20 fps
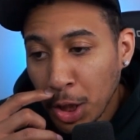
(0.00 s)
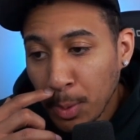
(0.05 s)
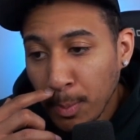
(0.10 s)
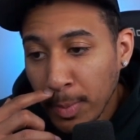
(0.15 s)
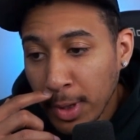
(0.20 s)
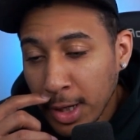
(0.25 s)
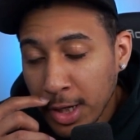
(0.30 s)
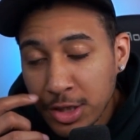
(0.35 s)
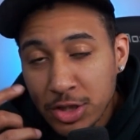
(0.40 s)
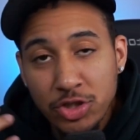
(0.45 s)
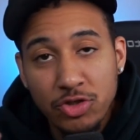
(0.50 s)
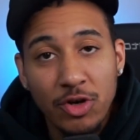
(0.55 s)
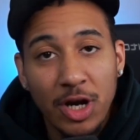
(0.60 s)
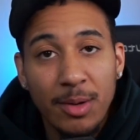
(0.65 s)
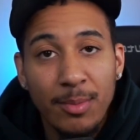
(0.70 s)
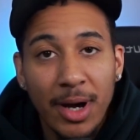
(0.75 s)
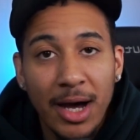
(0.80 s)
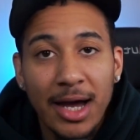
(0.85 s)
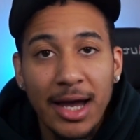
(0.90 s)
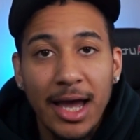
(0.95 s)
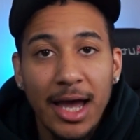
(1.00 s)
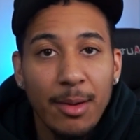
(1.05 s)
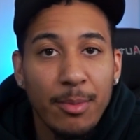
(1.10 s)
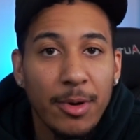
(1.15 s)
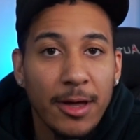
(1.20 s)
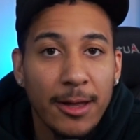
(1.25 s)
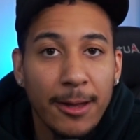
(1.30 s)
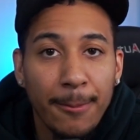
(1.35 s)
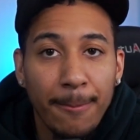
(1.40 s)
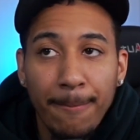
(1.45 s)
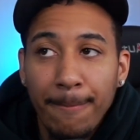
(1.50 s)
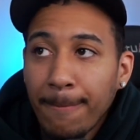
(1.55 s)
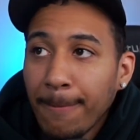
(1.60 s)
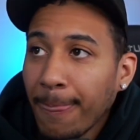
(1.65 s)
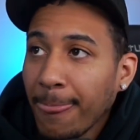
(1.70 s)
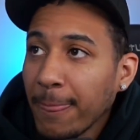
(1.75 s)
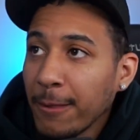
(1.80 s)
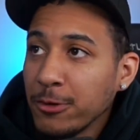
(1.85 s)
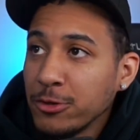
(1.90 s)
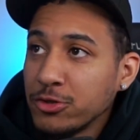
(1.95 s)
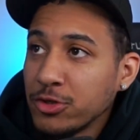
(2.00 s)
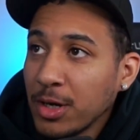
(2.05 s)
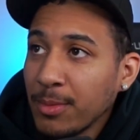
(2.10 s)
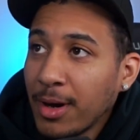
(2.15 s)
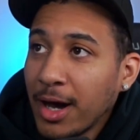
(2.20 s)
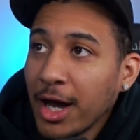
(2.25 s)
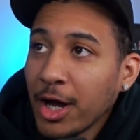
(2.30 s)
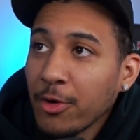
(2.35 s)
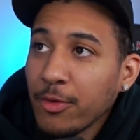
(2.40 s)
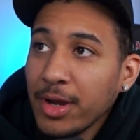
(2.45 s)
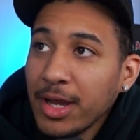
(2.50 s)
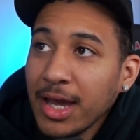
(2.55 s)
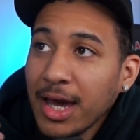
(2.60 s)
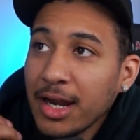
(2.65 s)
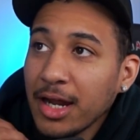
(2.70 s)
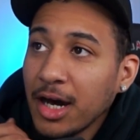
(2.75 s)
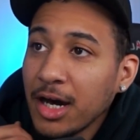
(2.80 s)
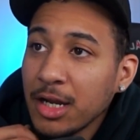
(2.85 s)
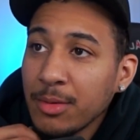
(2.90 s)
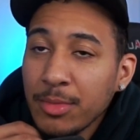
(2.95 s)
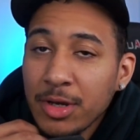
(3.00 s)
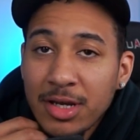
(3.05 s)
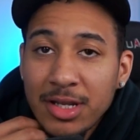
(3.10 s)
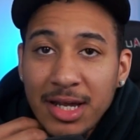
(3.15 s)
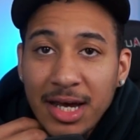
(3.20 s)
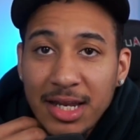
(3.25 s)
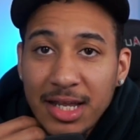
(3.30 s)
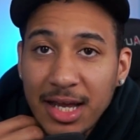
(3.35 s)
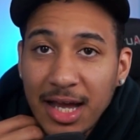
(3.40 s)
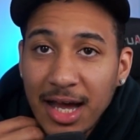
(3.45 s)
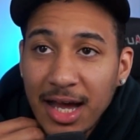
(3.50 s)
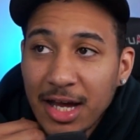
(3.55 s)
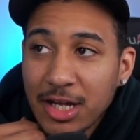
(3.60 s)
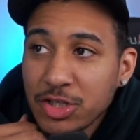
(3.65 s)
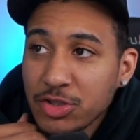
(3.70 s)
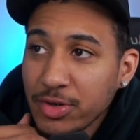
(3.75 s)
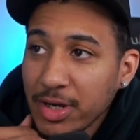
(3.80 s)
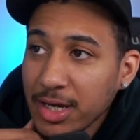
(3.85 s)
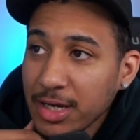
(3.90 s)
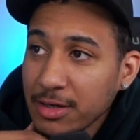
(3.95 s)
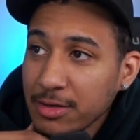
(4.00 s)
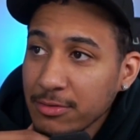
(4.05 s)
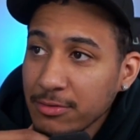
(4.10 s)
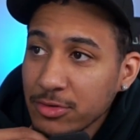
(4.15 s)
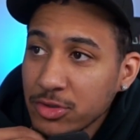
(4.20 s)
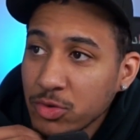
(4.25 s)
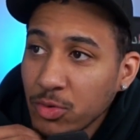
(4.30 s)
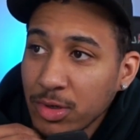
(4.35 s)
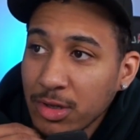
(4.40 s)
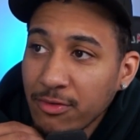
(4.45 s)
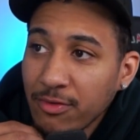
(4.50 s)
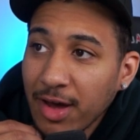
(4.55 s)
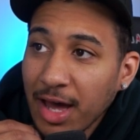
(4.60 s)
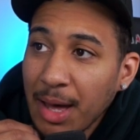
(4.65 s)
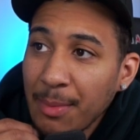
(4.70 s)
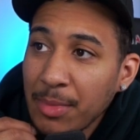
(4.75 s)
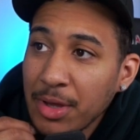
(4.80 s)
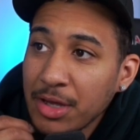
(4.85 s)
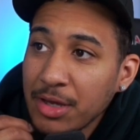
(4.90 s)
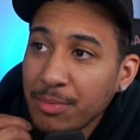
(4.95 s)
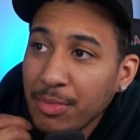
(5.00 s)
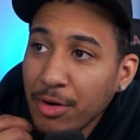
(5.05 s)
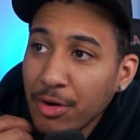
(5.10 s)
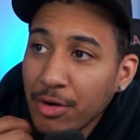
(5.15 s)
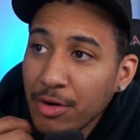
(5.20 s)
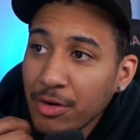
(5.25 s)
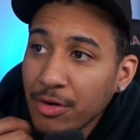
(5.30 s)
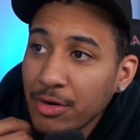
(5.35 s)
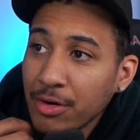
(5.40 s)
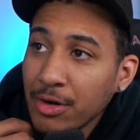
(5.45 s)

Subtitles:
because Draymond got paid. Draymond Green got a $100 million contract, $25 million per.